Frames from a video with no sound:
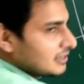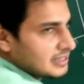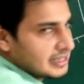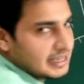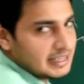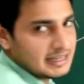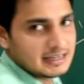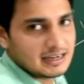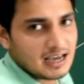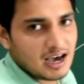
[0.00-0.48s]

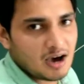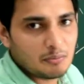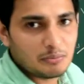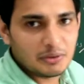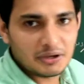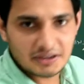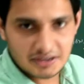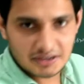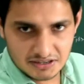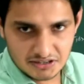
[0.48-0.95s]
in
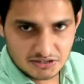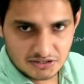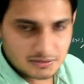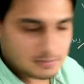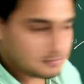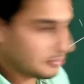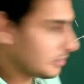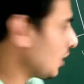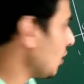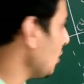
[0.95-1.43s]
appearance.
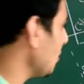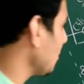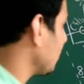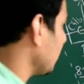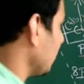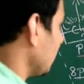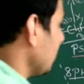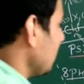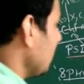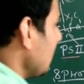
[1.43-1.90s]

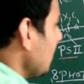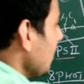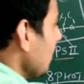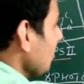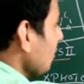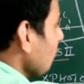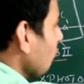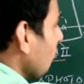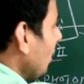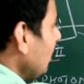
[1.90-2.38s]
Okay.
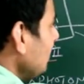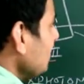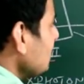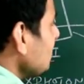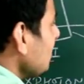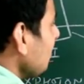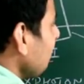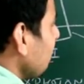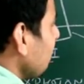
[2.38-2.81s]
Once the